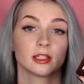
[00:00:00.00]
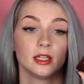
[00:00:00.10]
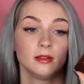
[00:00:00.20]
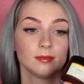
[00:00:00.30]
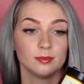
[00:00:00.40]

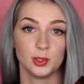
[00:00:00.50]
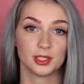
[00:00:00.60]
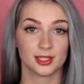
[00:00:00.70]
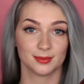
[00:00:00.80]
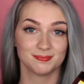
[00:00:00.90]
skin,
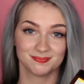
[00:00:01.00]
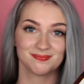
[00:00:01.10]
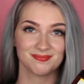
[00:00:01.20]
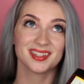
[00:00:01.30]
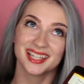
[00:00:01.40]
which
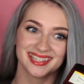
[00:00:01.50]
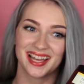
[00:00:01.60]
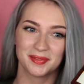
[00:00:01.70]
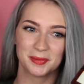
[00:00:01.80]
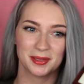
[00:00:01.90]

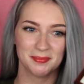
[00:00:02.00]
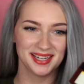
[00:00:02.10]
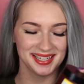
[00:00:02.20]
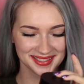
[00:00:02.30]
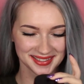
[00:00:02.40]
that would be
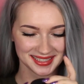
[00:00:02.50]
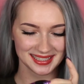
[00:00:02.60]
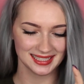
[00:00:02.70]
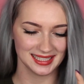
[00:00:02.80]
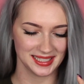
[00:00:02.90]
me.
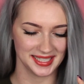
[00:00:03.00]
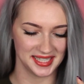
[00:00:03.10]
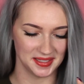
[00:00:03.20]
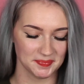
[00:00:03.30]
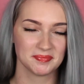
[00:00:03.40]

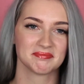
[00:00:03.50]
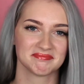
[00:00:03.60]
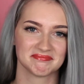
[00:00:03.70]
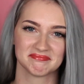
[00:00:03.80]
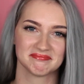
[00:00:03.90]
Yeah,
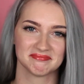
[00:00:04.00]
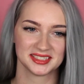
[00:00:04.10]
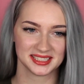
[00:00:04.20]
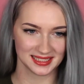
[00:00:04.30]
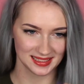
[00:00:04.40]

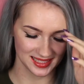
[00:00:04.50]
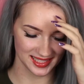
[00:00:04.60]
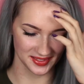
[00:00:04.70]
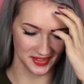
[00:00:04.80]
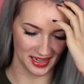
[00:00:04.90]

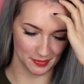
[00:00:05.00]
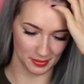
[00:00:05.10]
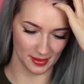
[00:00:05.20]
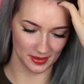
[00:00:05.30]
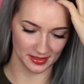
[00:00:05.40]
still not
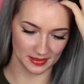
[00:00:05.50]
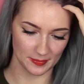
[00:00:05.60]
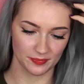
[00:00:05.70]
happy about it.